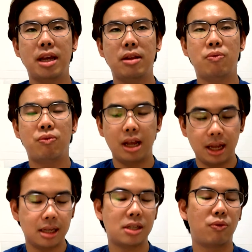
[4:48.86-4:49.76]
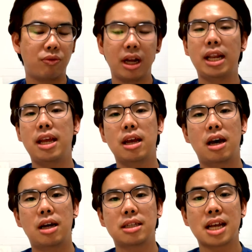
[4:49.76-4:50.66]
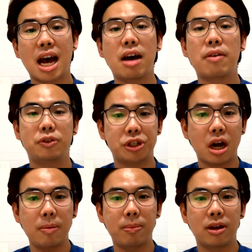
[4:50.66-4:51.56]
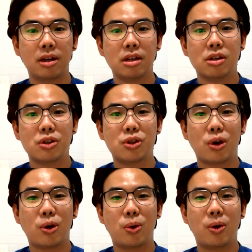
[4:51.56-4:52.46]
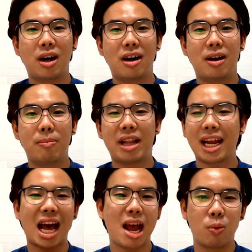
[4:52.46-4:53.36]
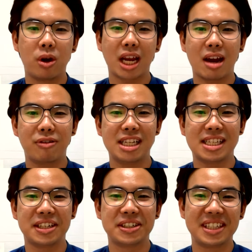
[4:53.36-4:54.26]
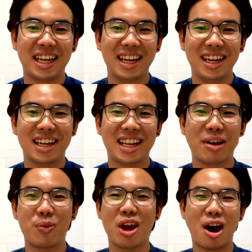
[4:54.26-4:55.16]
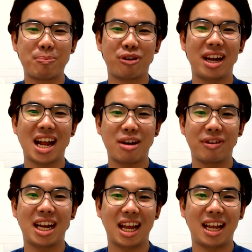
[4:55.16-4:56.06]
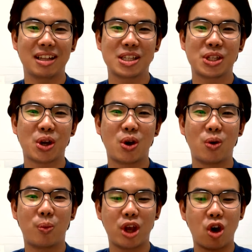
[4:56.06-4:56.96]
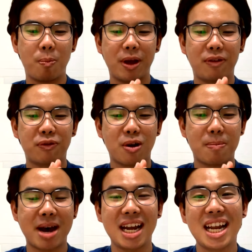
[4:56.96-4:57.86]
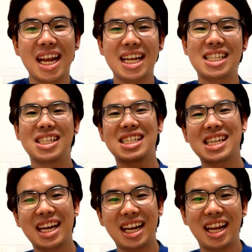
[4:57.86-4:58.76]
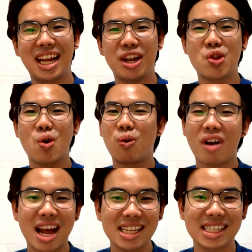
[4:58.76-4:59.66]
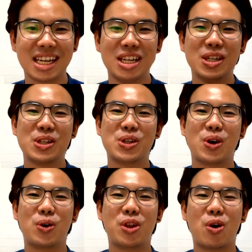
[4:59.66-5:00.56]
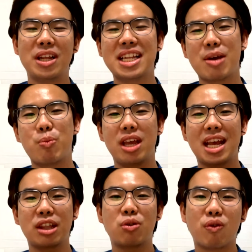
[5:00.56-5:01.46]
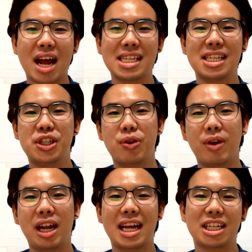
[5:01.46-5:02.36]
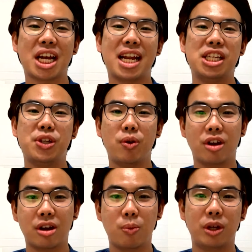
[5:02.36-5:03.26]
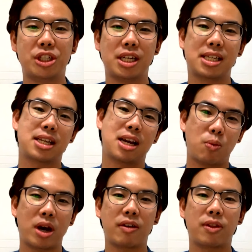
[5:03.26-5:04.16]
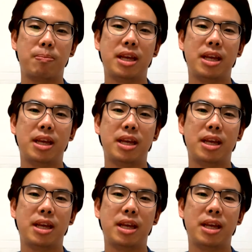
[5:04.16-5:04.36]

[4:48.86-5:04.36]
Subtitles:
it is really a tough job. So like I work every single day, like we operate every day. So we open from Monday till Sunday, no rest. So the only time we get to rest is during like Chinese New Year, which is one of